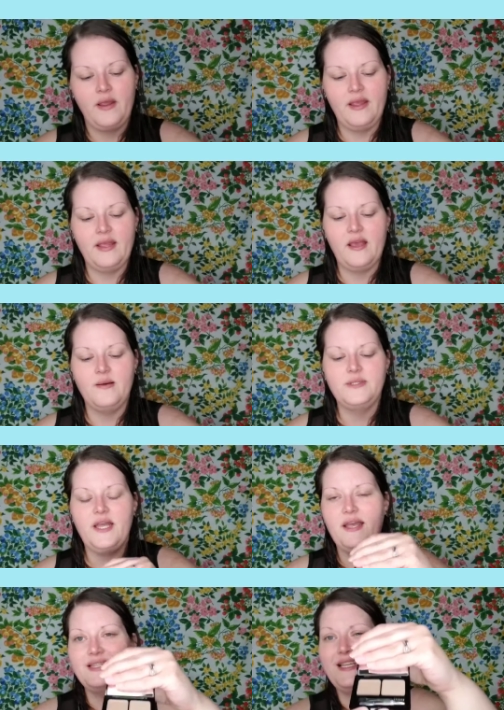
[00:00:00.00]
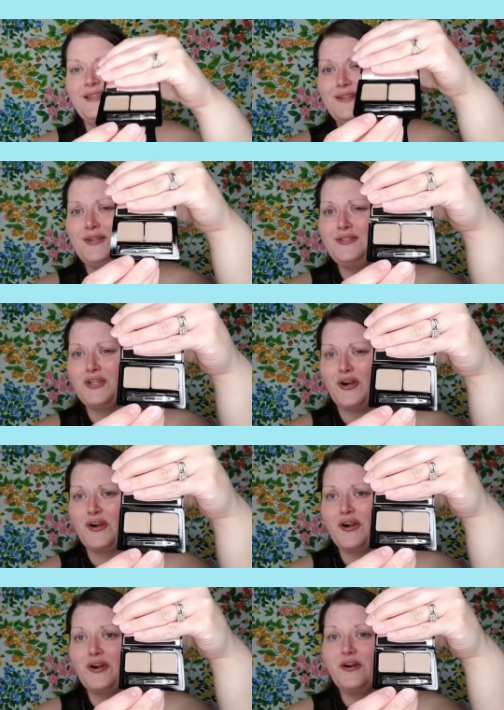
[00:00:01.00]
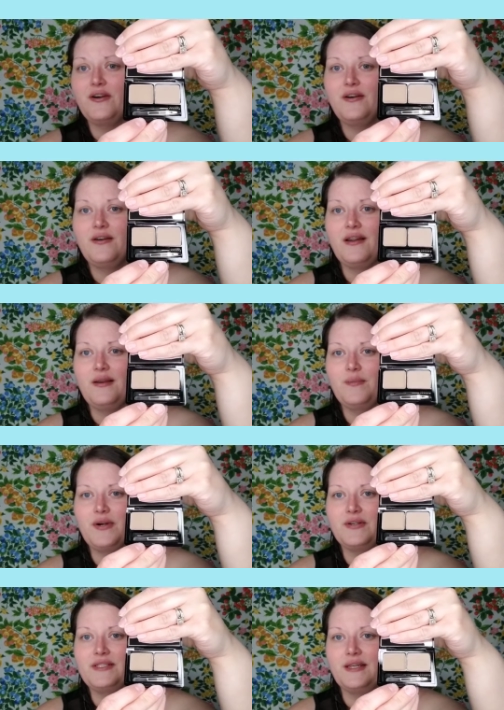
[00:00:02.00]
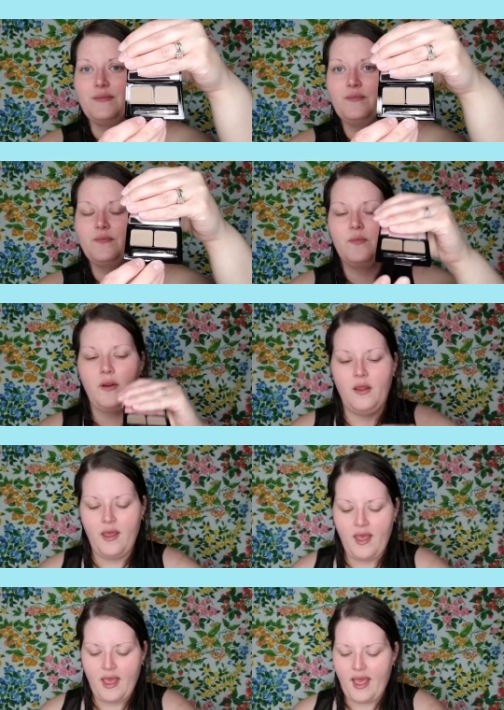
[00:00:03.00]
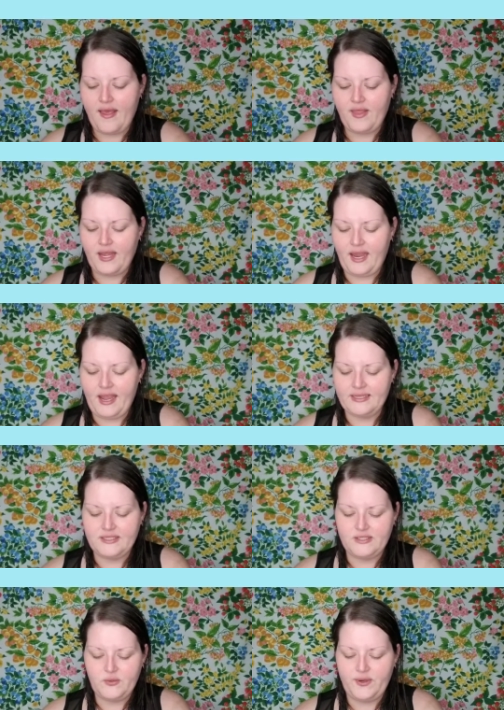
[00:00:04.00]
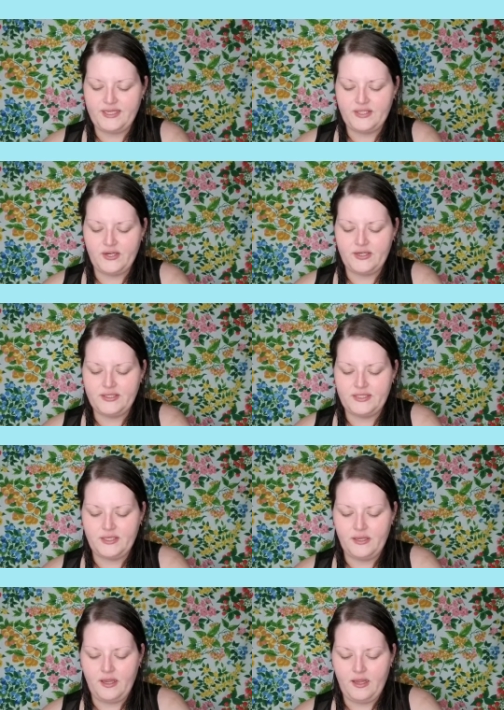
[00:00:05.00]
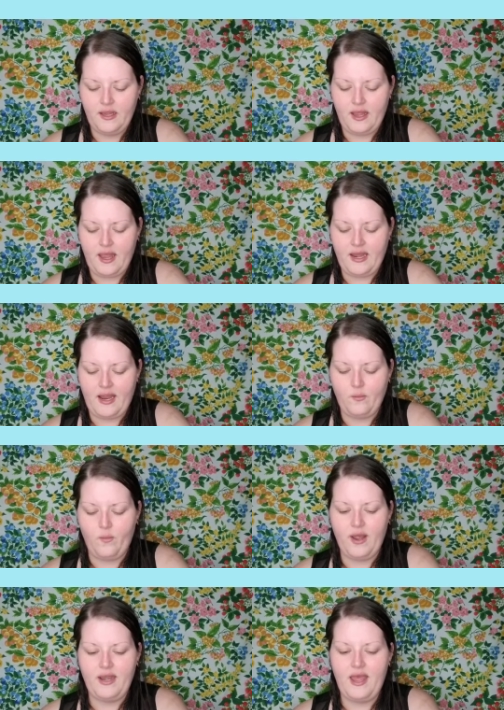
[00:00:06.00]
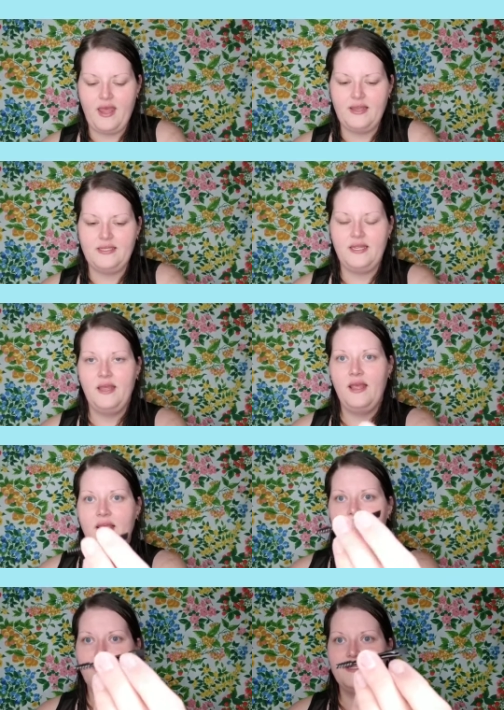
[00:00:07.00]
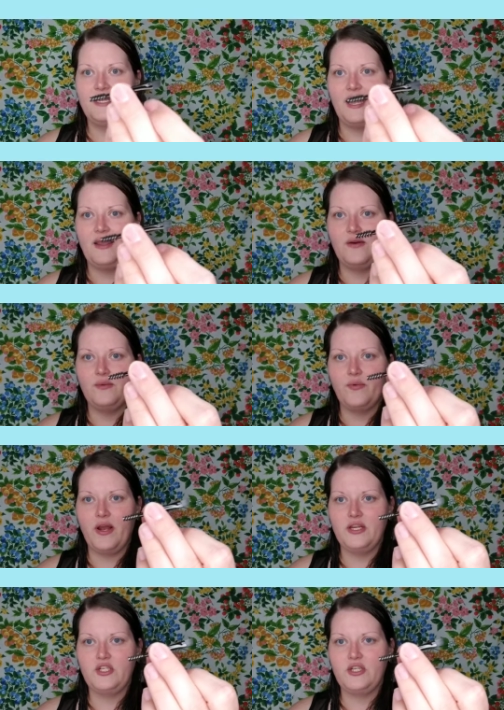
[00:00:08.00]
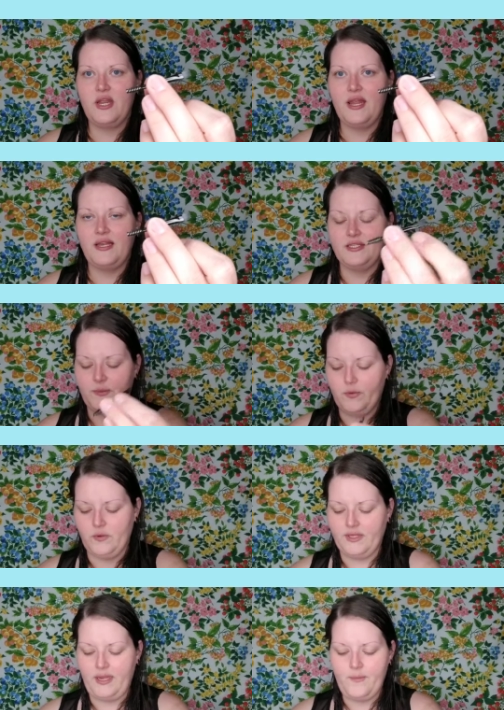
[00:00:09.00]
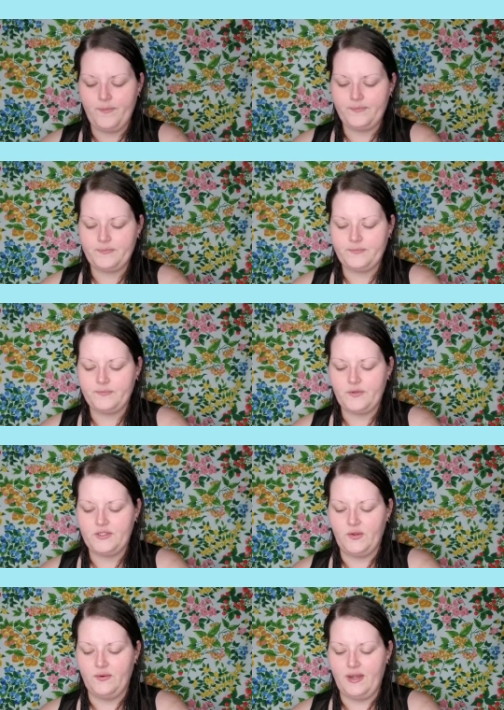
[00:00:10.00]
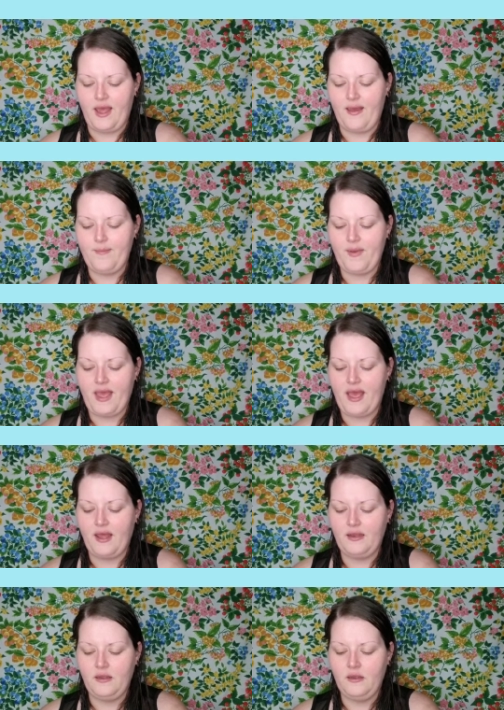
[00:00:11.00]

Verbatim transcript: It comes, it's a little darker in person. And then it has the tweezers and on one end is the angled brush and a spoolie. So not bad.